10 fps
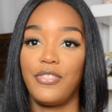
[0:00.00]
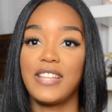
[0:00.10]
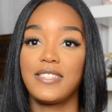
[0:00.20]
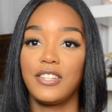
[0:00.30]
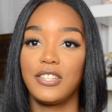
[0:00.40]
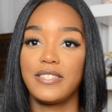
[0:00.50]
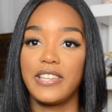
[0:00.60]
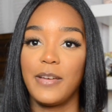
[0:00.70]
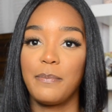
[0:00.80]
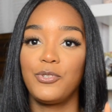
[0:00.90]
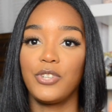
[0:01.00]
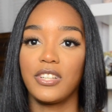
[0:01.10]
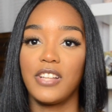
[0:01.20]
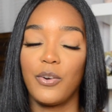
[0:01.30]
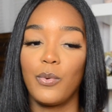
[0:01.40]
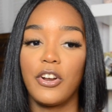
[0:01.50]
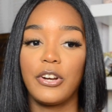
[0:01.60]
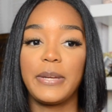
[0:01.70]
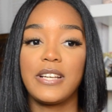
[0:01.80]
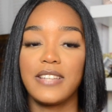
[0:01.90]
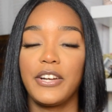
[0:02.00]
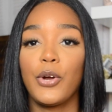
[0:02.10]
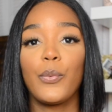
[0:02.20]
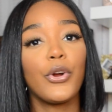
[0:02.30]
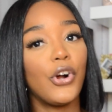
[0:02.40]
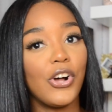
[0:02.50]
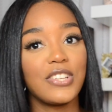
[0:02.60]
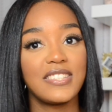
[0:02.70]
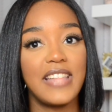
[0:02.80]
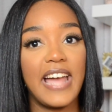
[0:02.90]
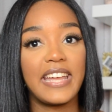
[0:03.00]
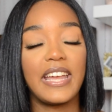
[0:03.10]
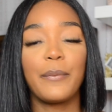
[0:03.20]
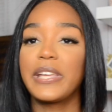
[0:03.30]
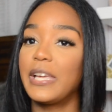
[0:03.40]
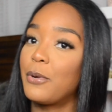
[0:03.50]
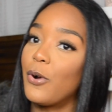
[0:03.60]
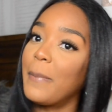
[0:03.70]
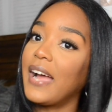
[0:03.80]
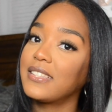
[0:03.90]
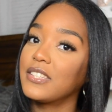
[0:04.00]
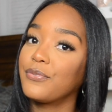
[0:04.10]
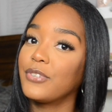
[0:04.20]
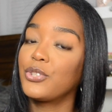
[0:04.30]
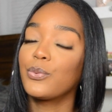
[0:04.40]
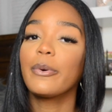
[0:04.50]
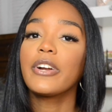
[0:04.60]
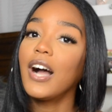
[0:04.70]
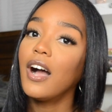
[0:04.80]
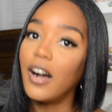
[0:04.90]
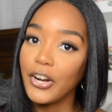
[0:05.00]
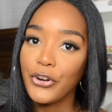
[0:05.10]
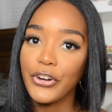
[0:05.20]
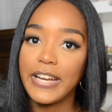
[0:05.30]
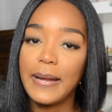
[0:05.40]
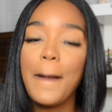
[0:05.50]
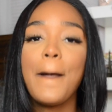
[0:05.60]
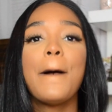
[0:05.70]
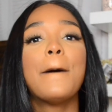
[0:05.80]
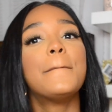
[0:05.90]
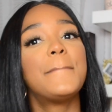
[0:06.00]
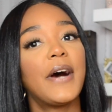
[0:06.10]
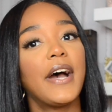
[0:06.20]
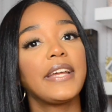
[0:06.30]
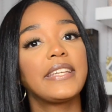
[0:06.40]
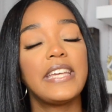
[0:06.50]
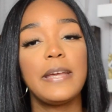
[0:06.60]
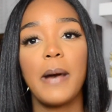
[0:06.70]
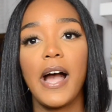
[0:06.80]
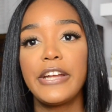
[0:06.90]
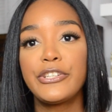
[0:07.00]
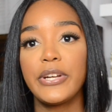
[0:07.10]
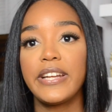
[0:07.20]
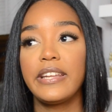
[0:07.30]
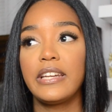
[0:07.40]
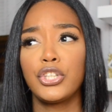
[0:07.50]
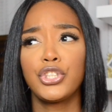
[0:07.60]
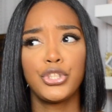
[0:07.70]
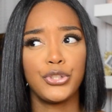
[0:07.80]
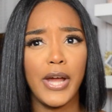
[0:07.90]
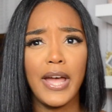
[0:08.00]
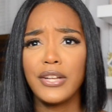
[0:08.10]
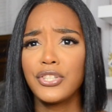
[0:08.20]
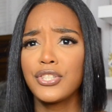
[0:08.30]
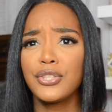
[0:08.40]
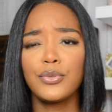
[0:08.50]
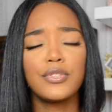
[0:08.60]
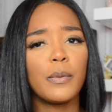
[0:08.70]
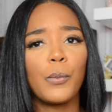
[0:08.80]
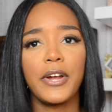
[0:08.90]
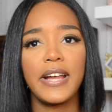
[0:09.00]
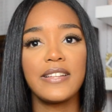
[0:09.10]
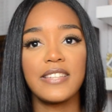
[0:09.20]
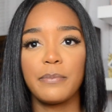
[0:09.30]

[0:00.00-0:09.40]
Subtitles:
That's a good tip. Drink a lot of water because I know we're all snacking and we keep going back to the fridge when we're not hungry. But keep hydrated, stretch, do some workouts.